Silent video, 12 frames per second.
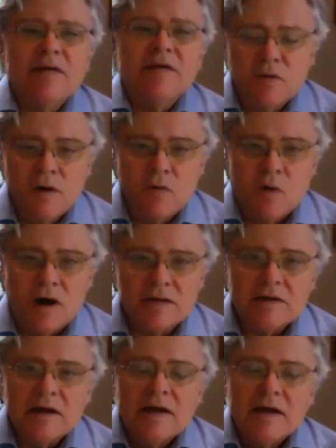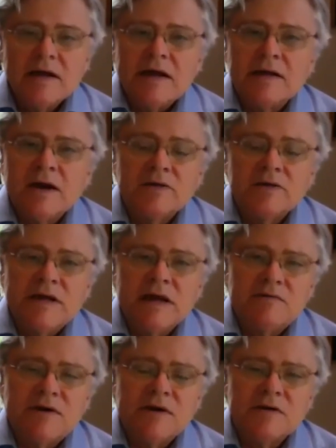we want and go tell
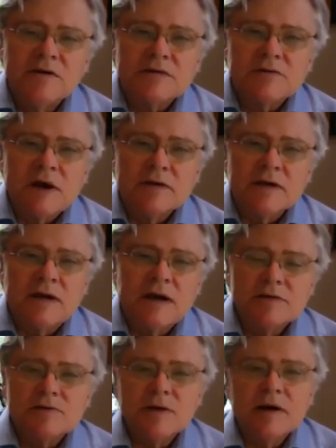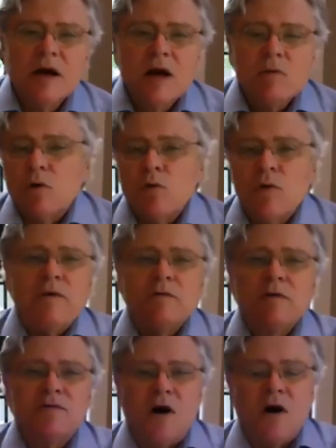voters around the country, well, we were
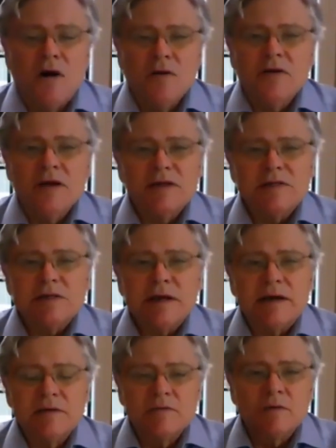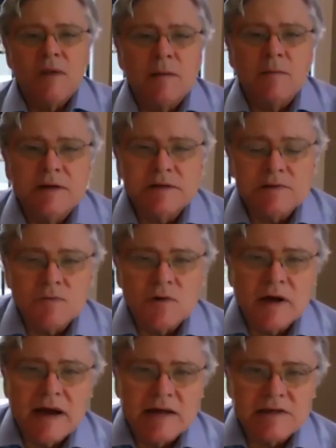for all this and the Republicans were
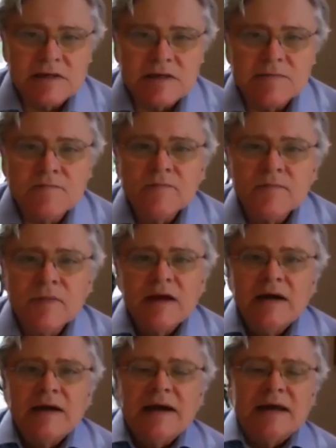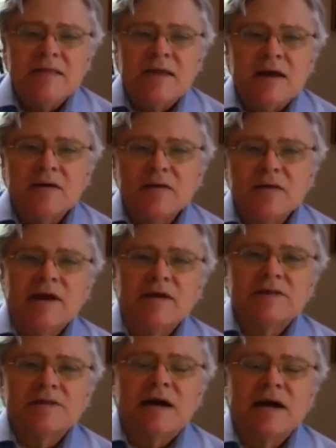against it. And then on the other
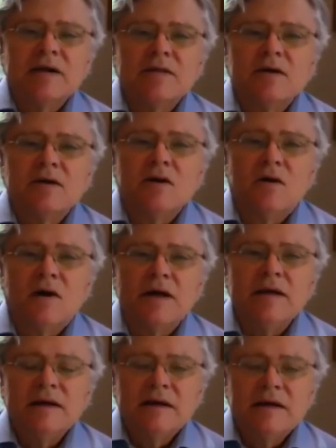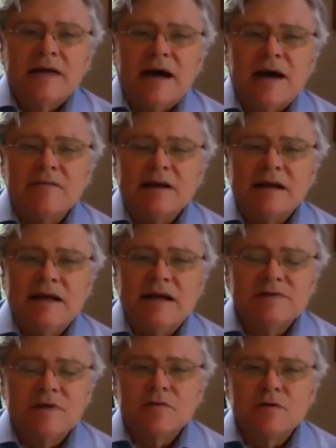side of the coin, now that
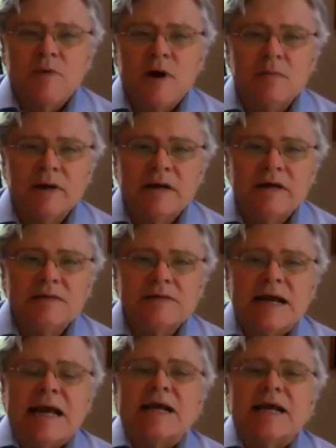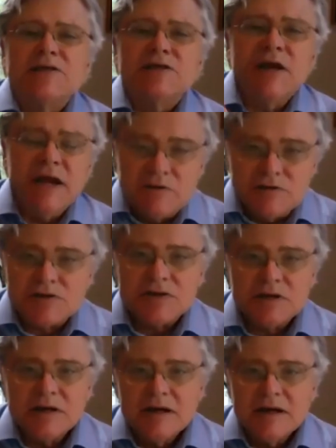gives the Republicans an excuse
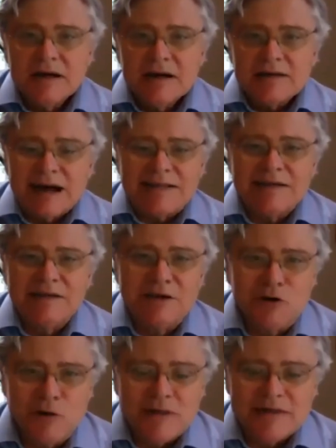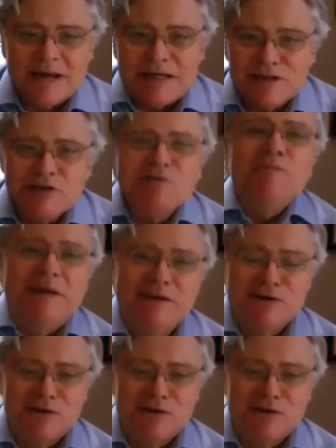not to do what they should be doing